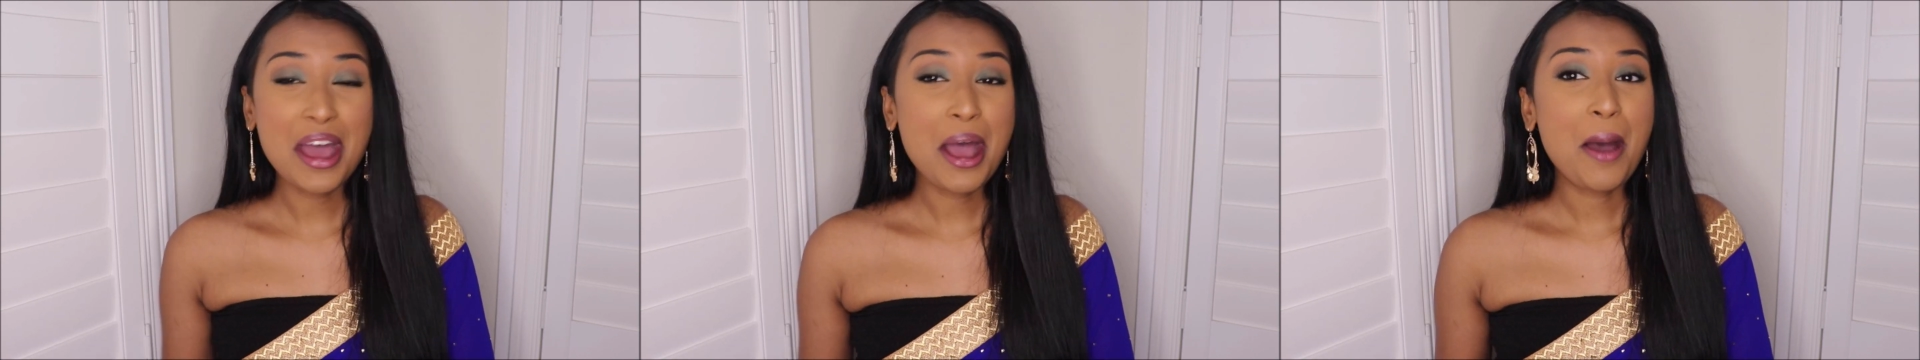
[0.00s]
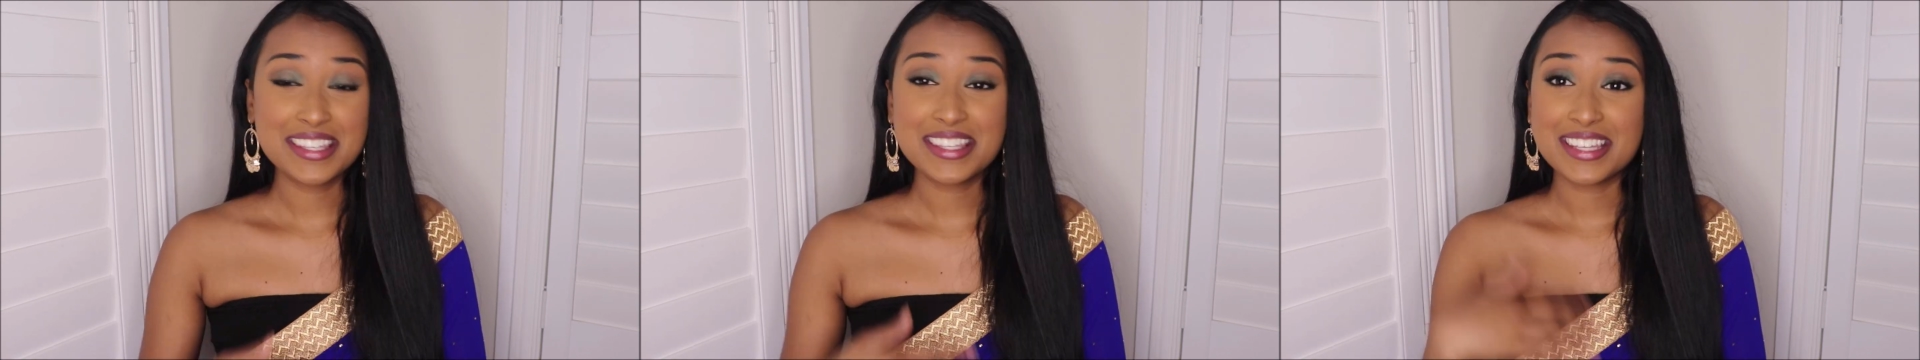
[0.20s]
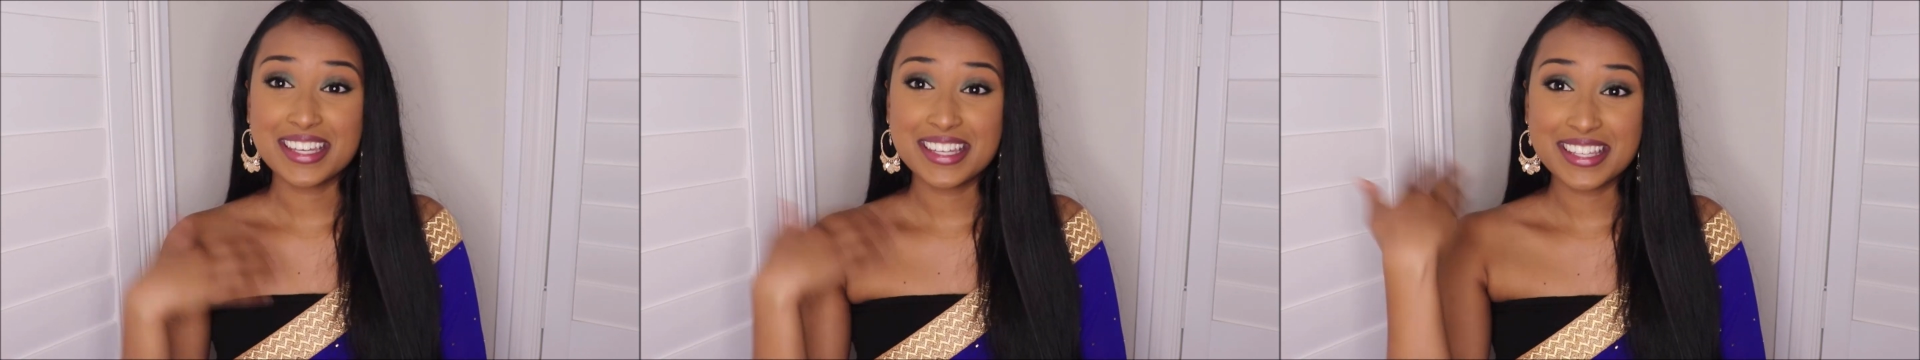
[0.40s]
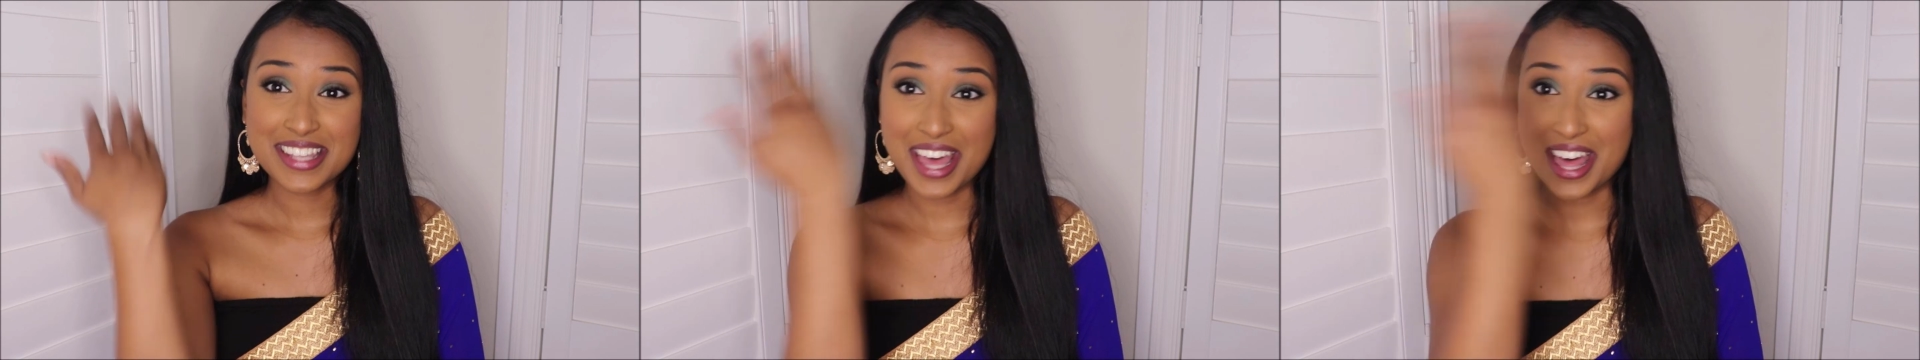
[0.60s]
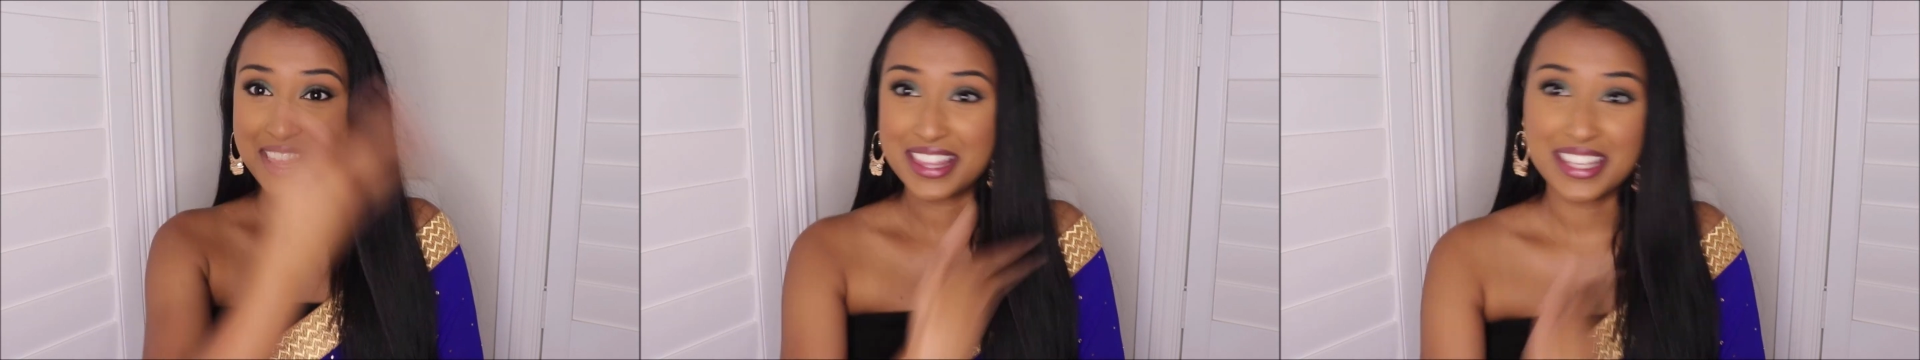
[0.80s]
This is
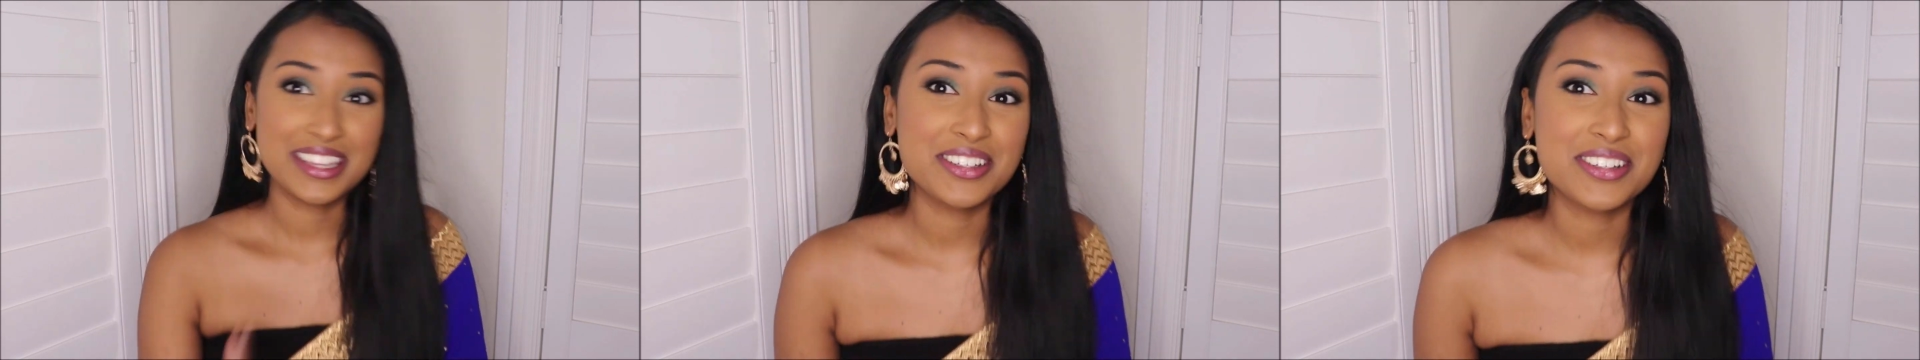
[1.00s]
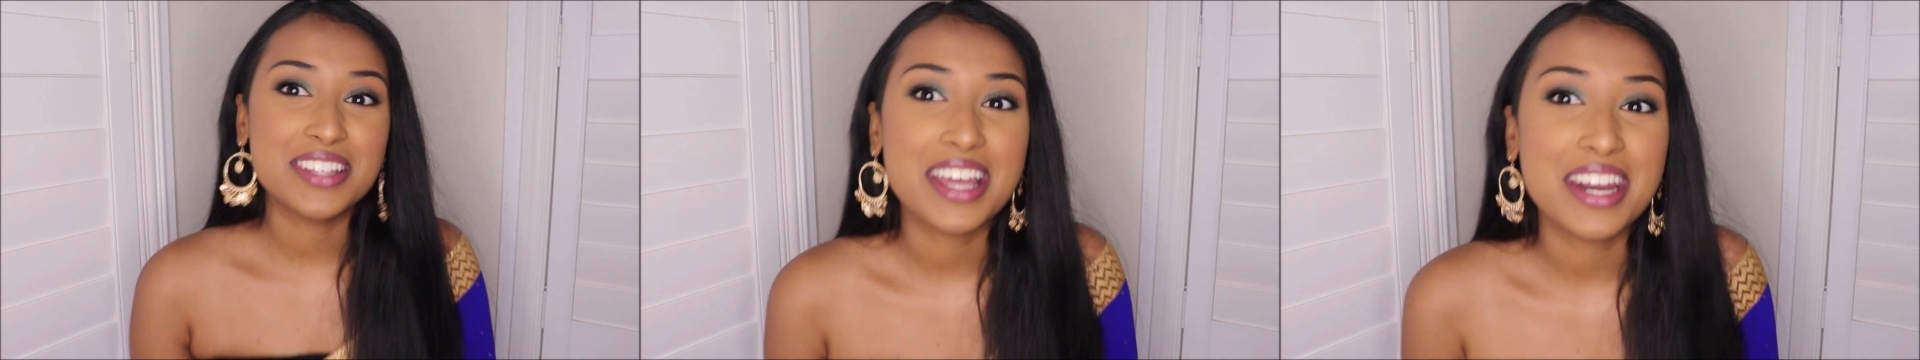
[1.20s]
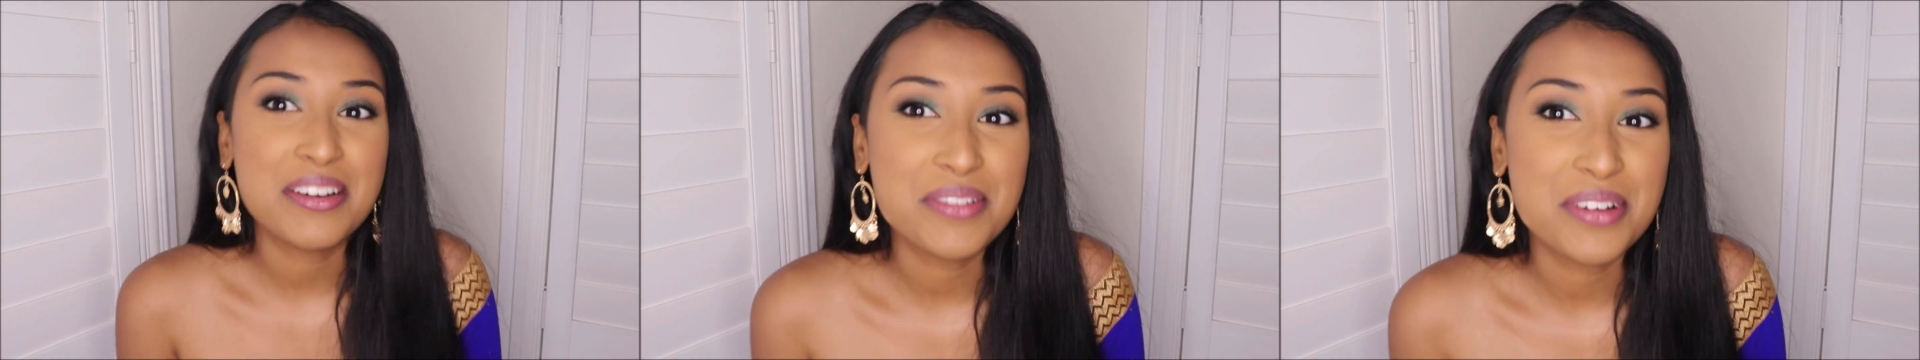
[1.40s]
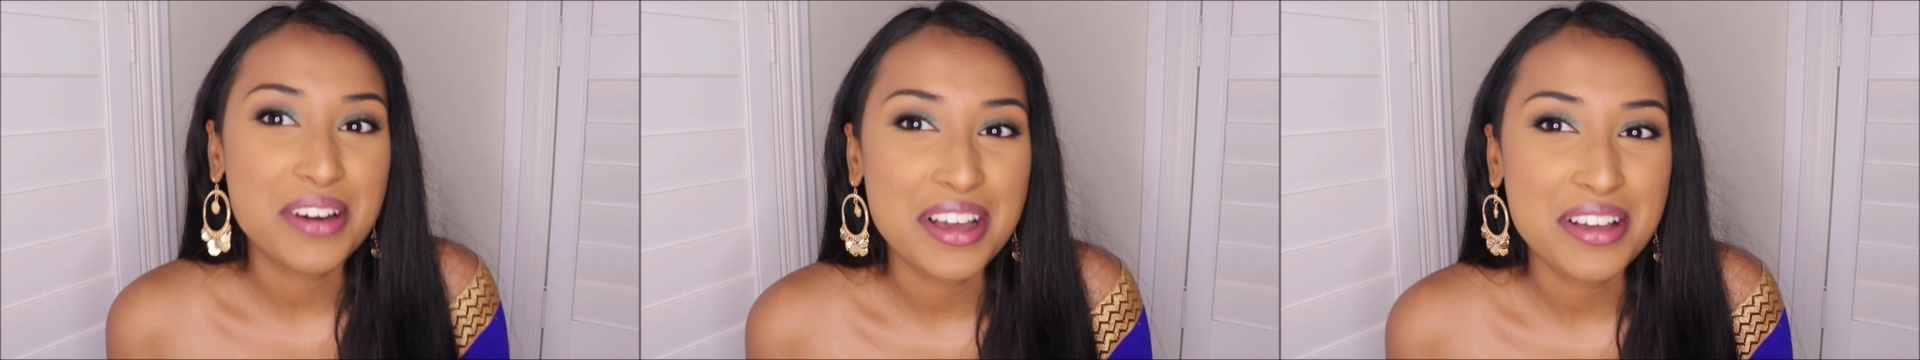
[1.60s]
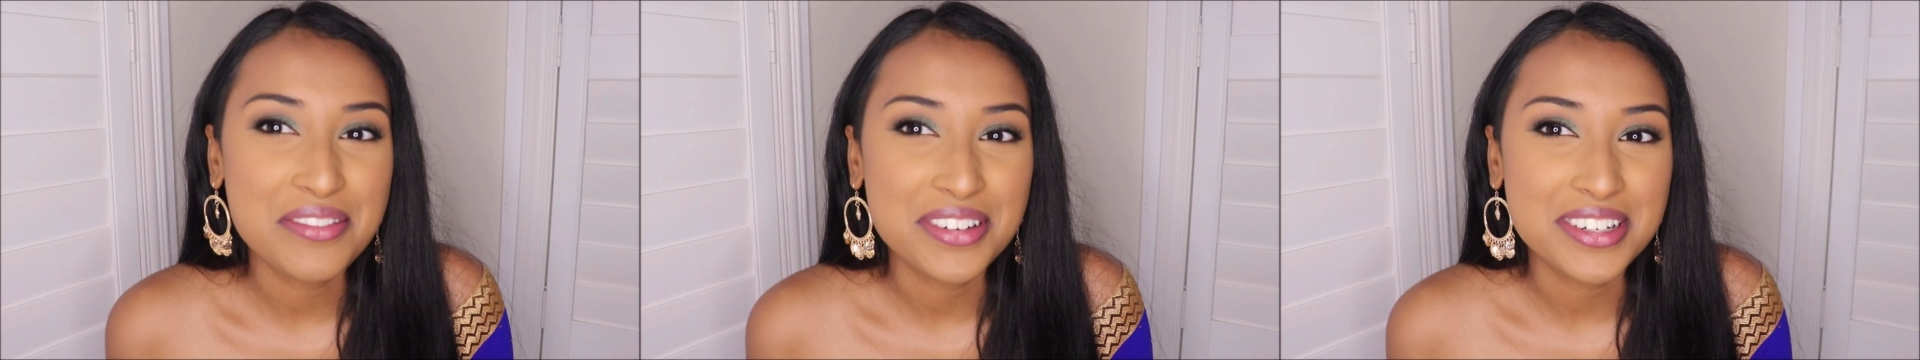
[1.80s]
the look that I'm
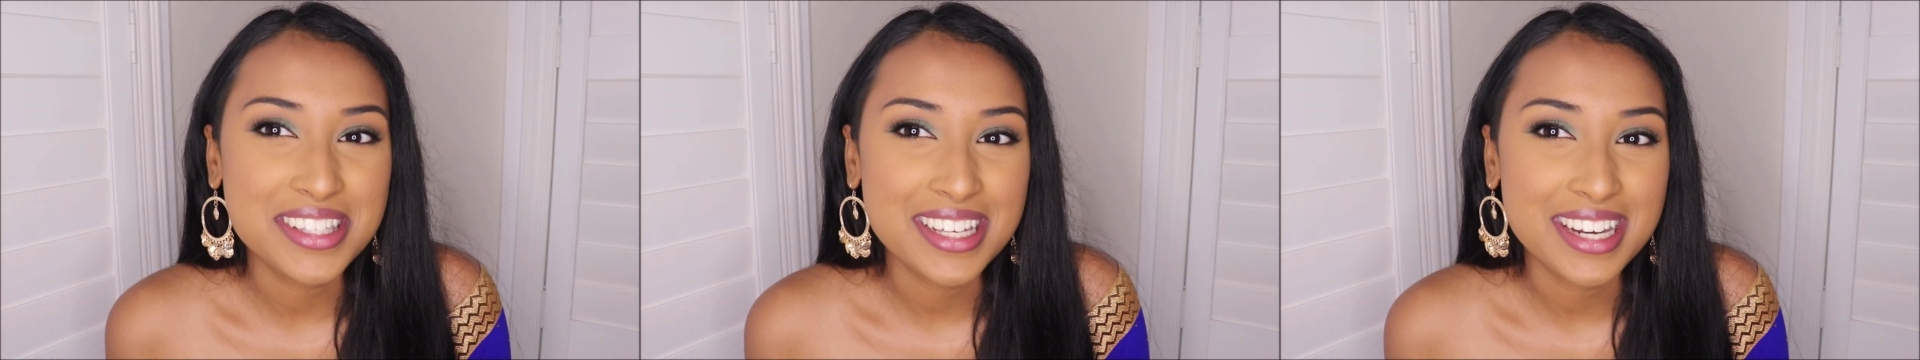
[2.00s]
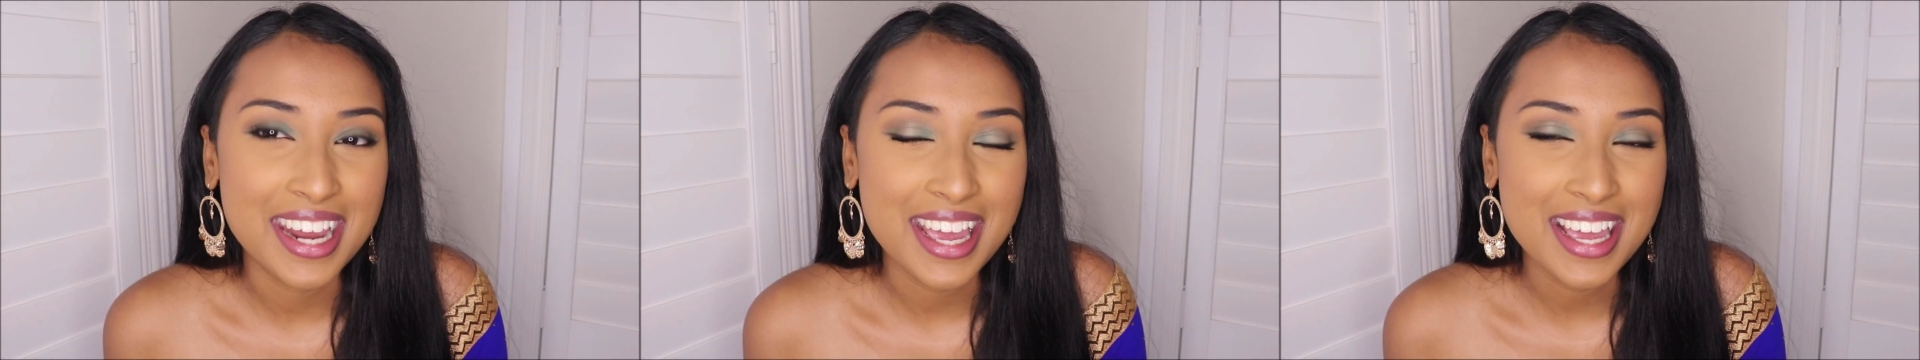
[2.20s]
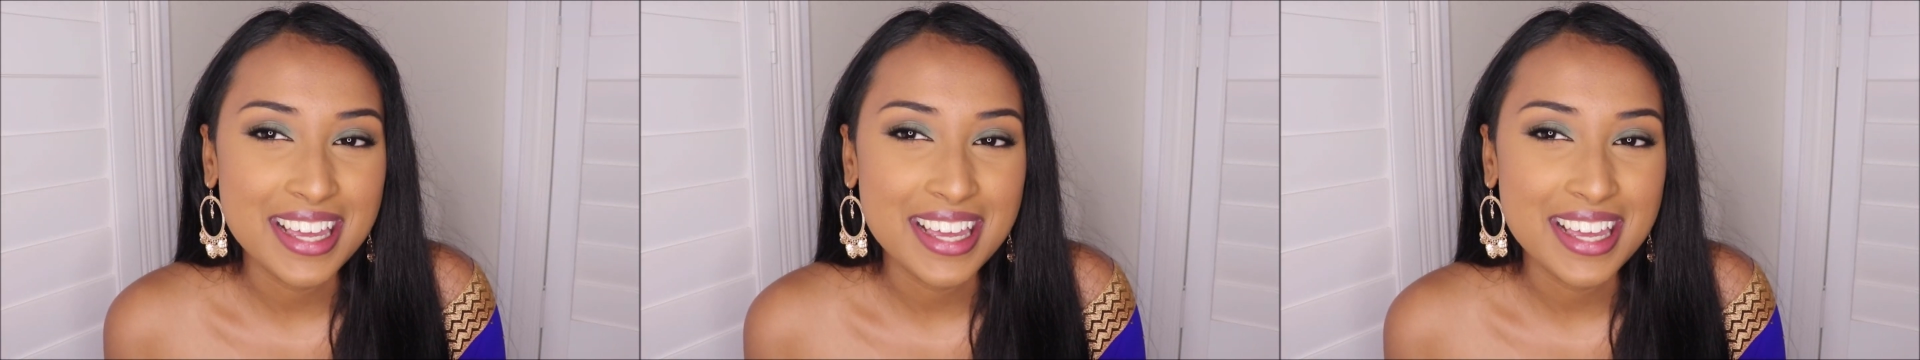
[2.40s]
going for today.